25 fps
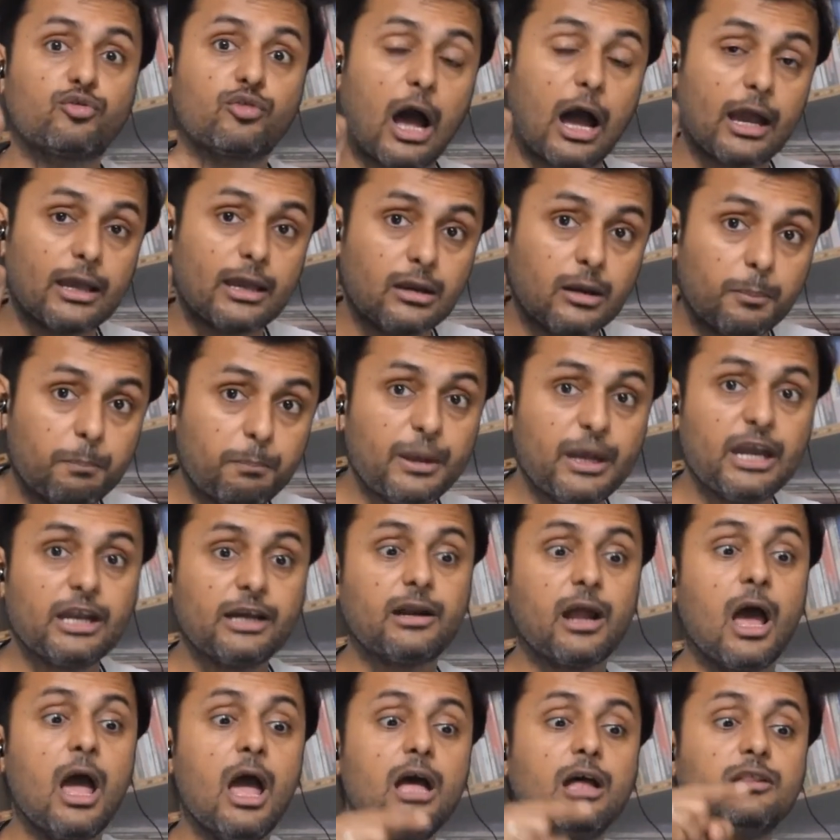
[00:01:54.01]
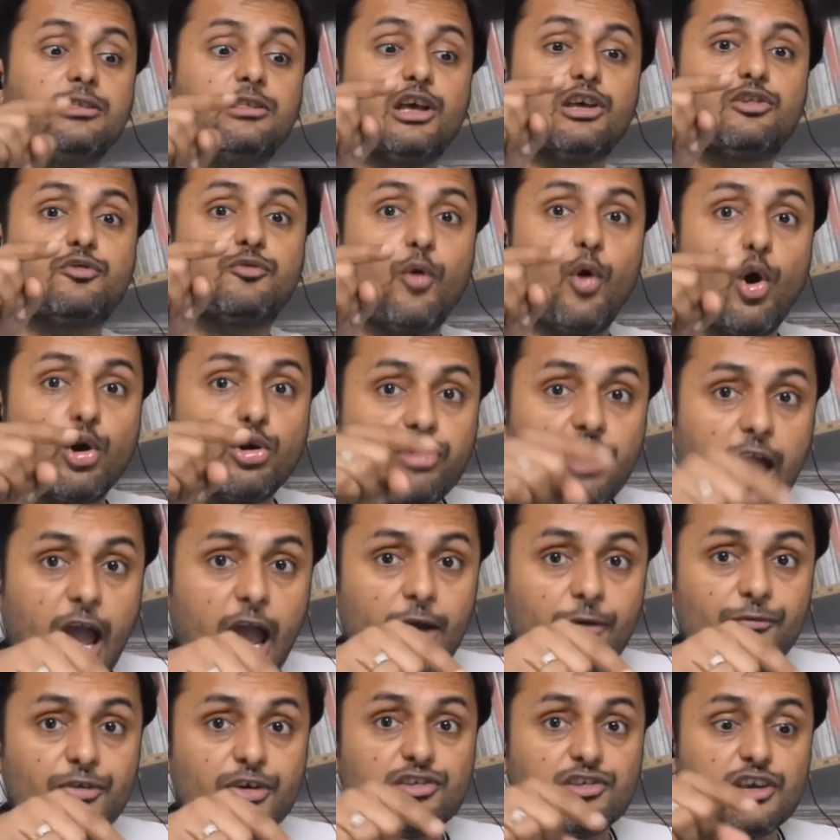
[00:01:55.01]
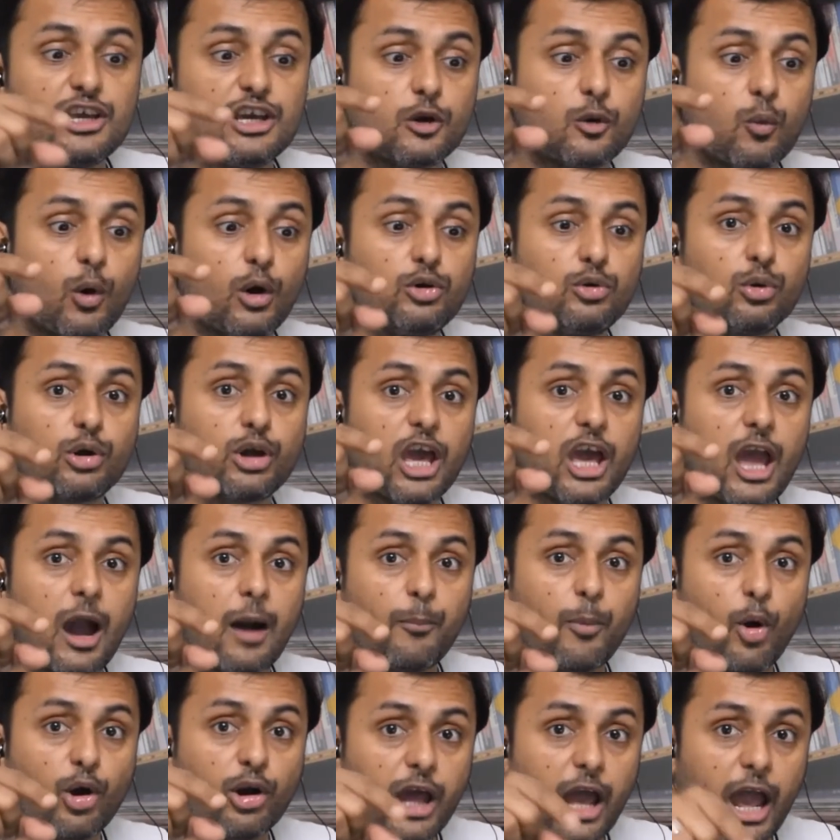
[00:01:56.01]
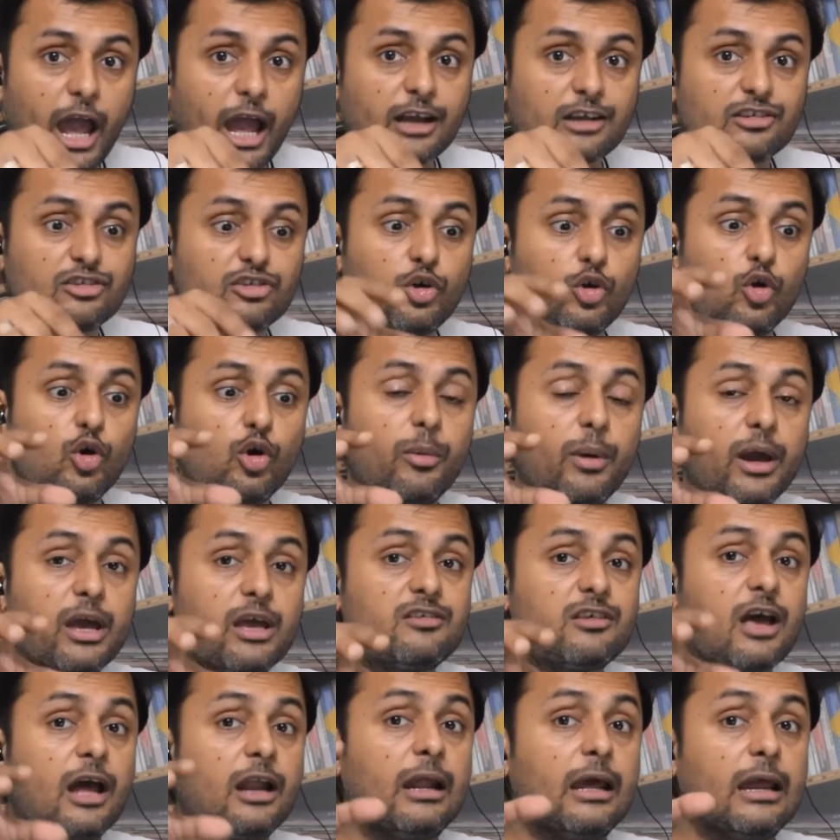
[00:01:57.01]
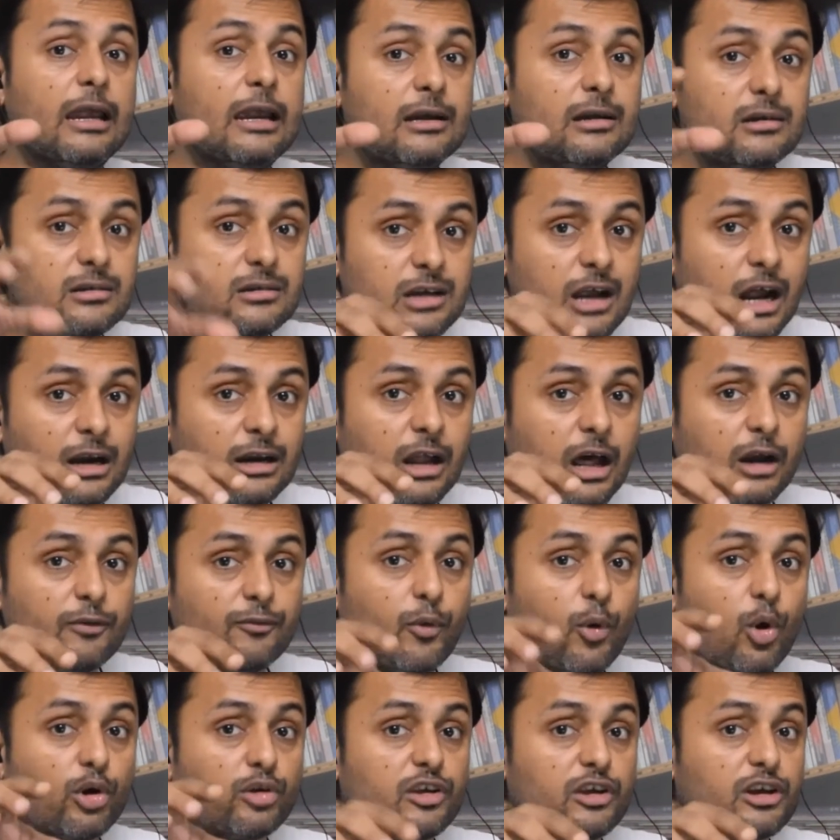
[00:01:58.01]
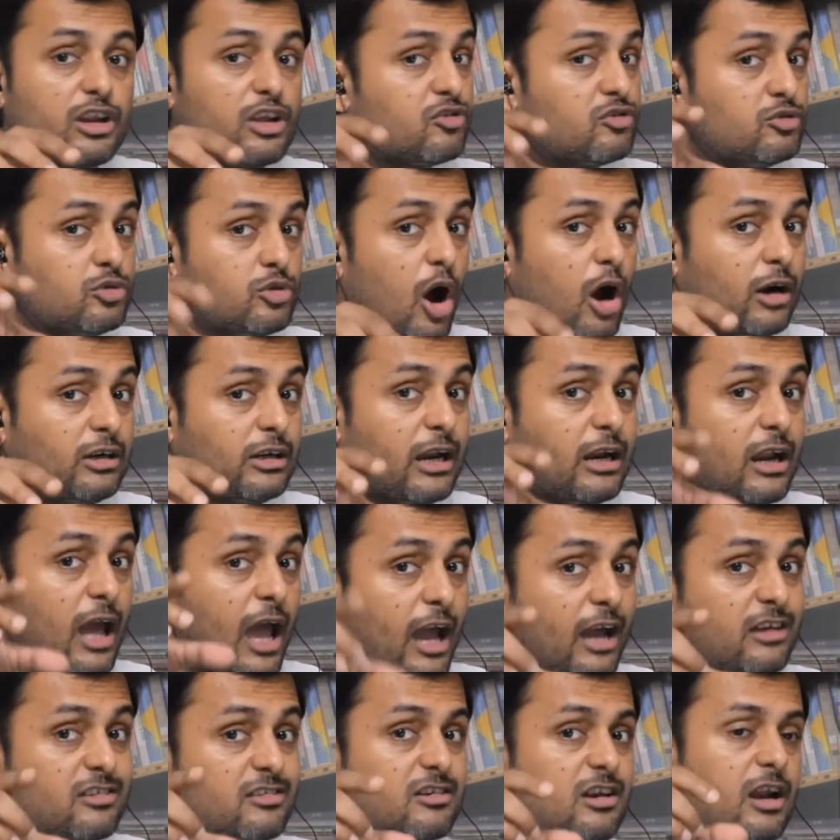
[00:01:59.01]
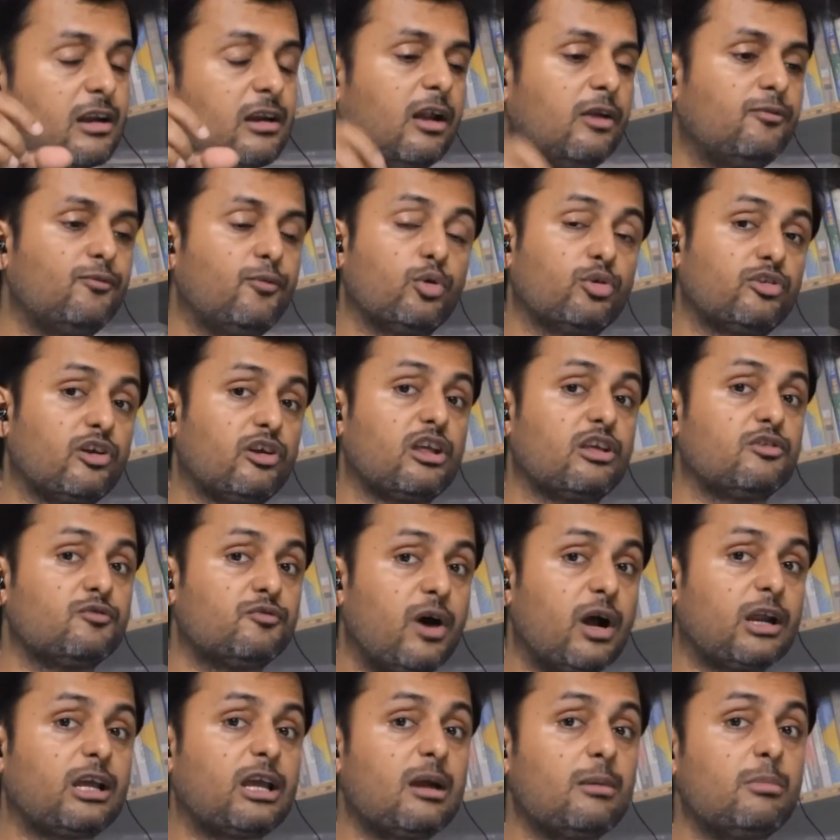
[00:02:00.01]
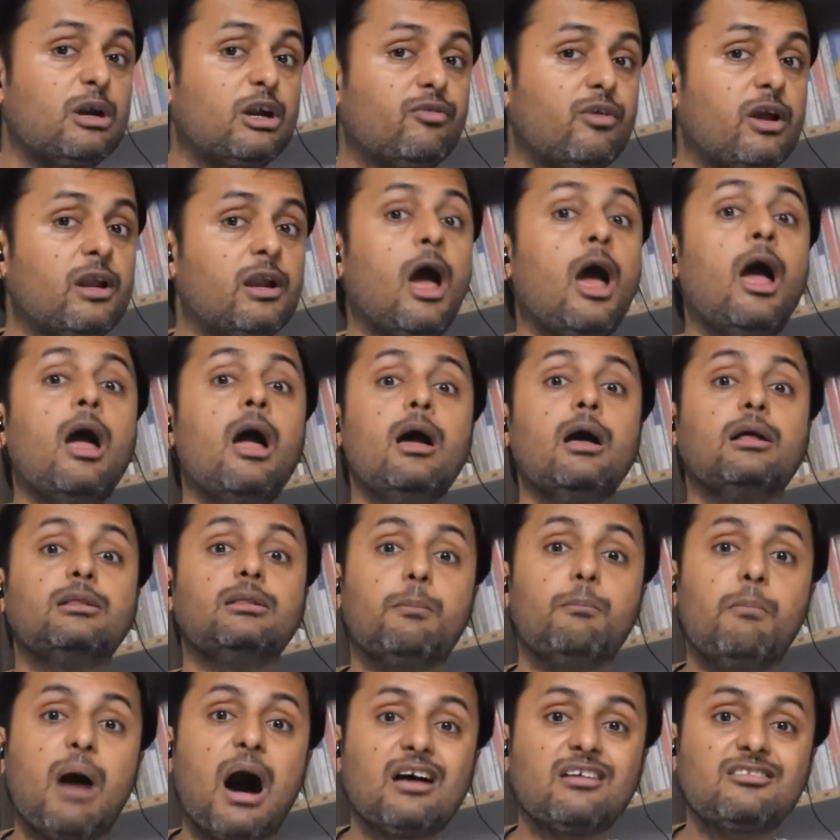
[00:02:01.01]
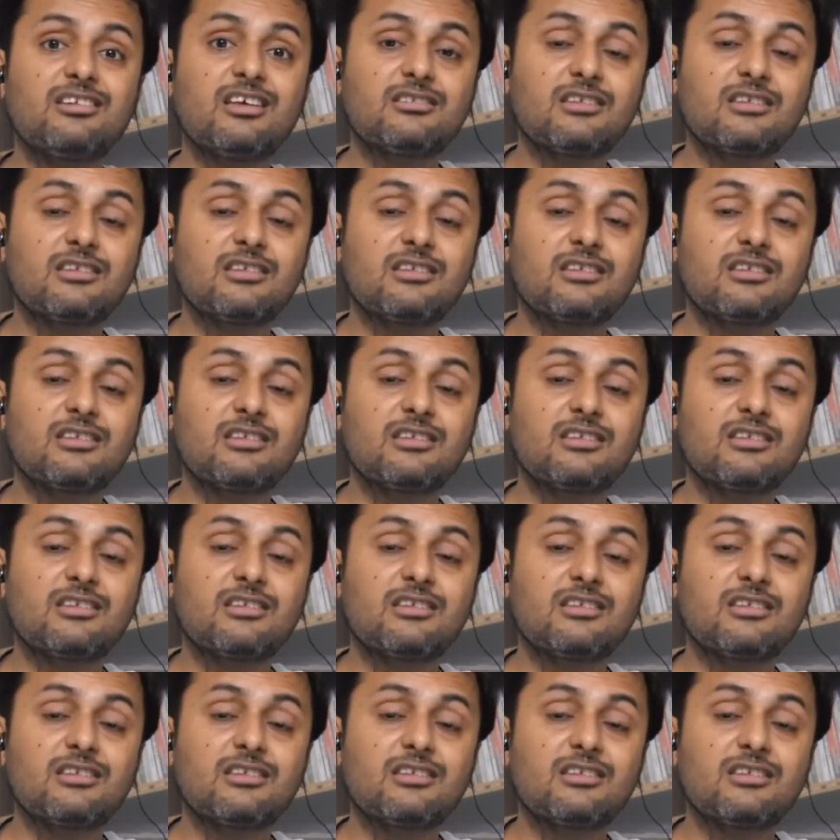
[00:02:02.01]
I repeat, this force F is equal to k upon x cube is an internal force. It is not an external force. It is working between the masses